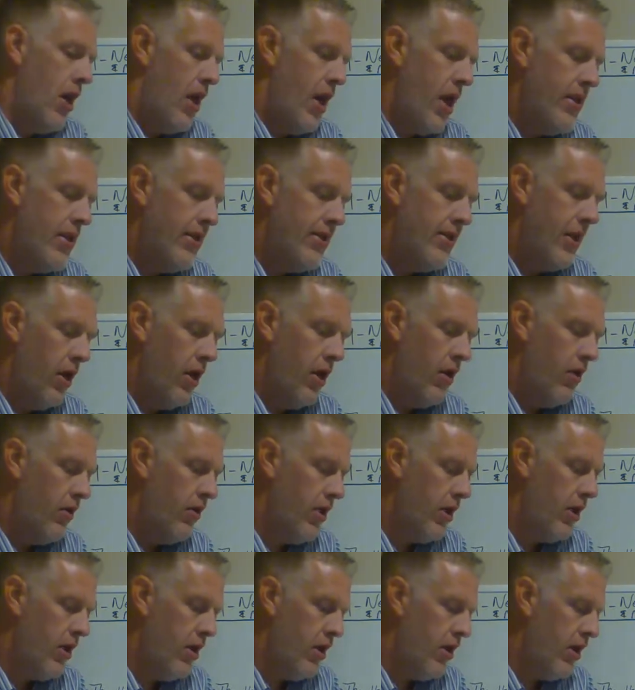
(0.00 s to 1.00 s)
And
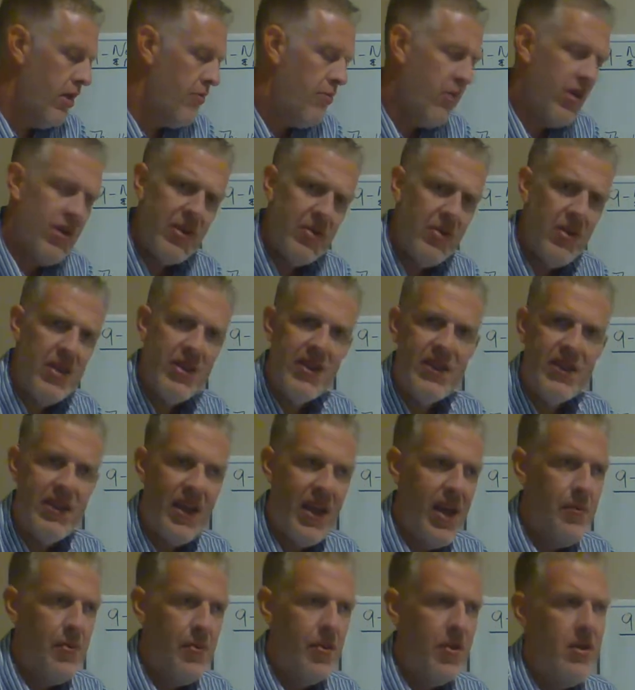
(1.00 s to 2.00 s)
so, you know, he brings up these
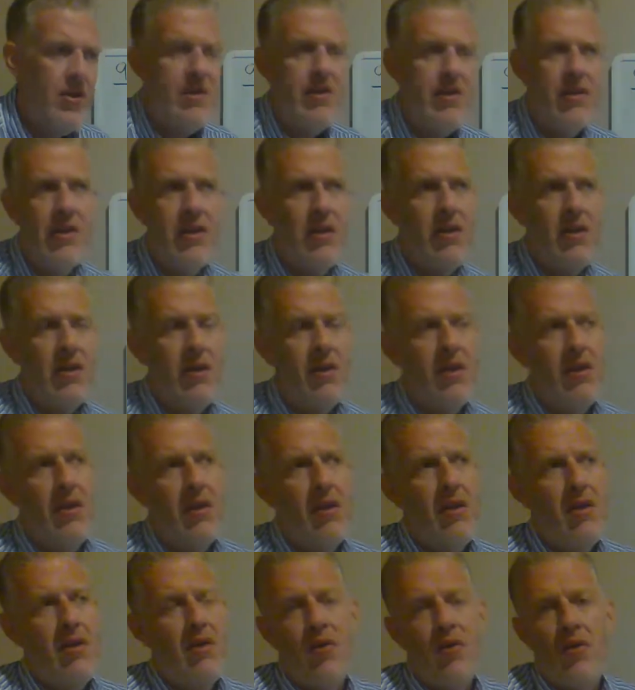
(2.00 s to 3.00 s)
examples.
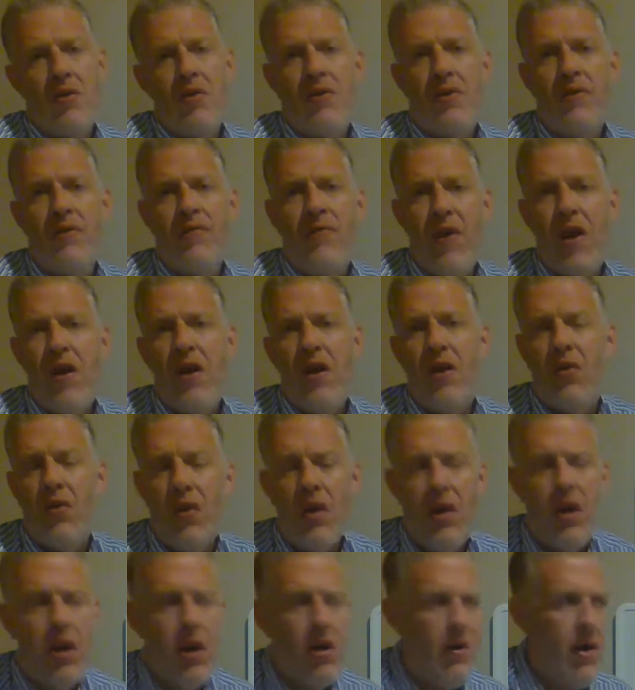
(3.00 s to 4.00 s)
It's very
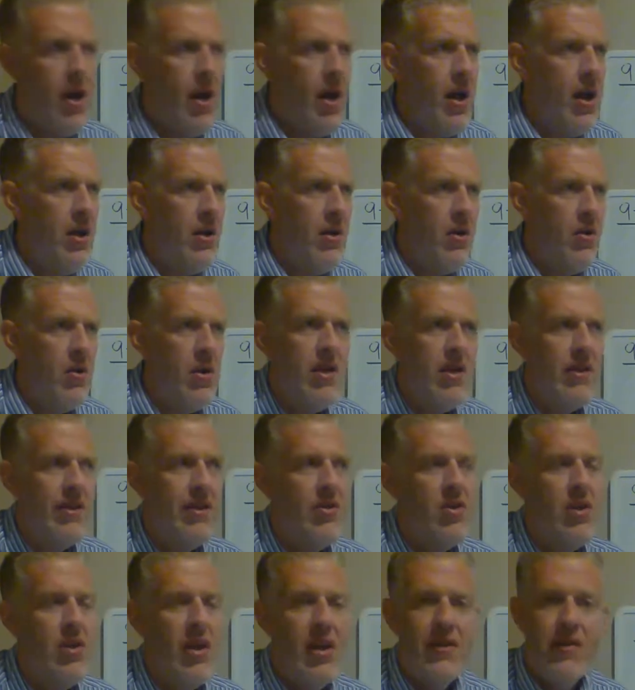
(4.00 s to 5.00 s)
clear, right? Or he
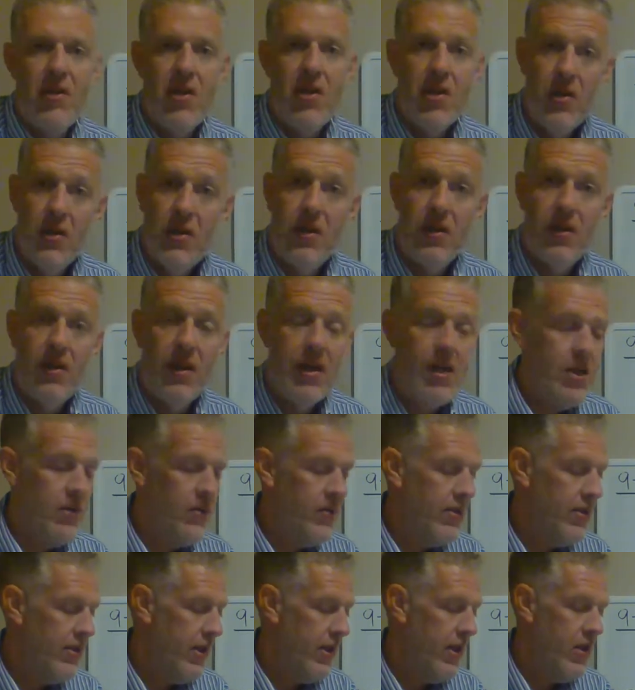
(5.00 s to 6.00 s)
suggests the utilitarians
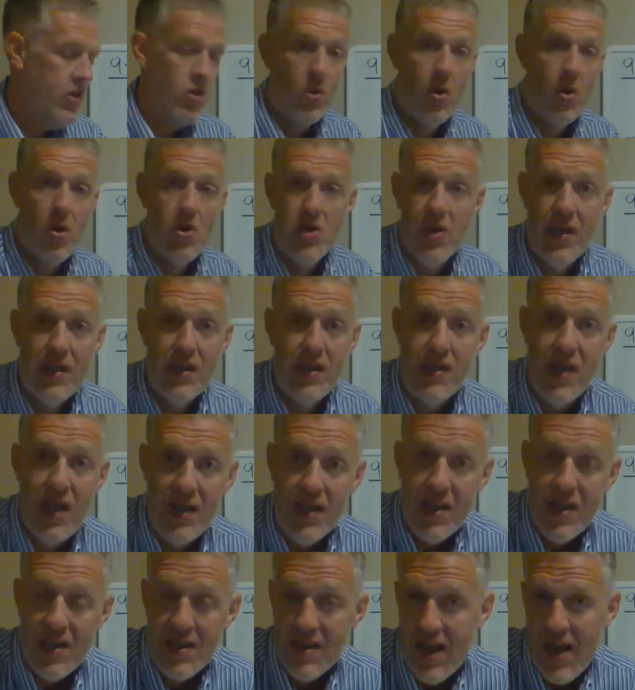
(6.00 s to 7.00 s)
would say George ought to
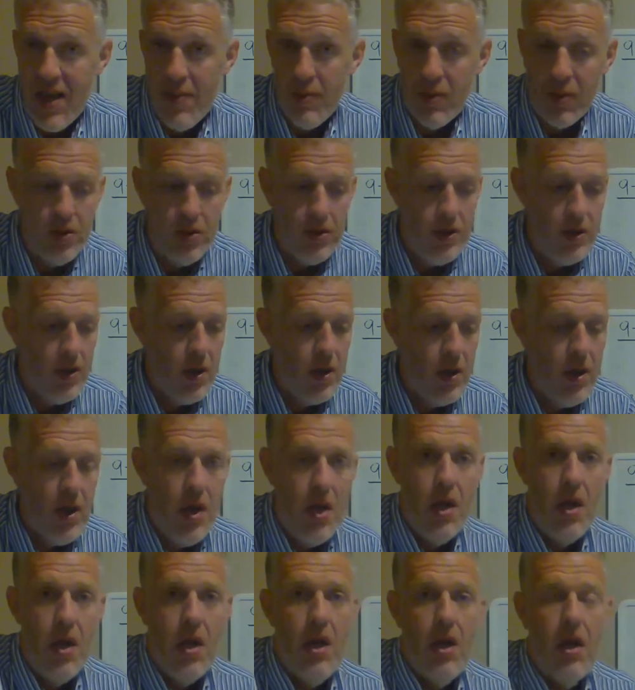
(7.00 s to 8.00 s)
take the example,
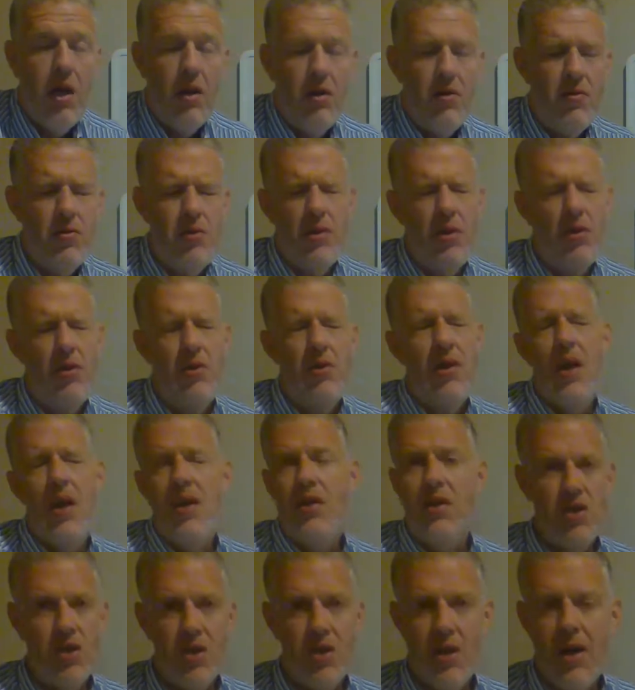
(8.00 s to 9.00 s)
or t-
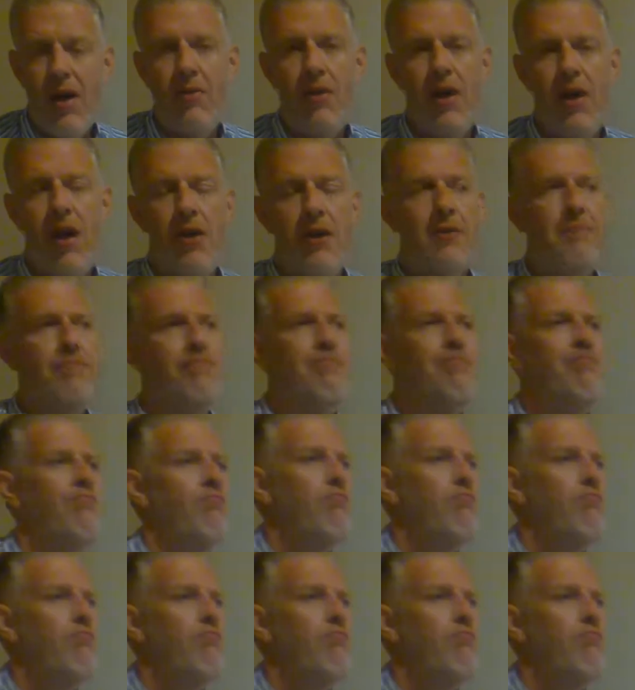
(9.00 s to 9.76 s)
take the job rather,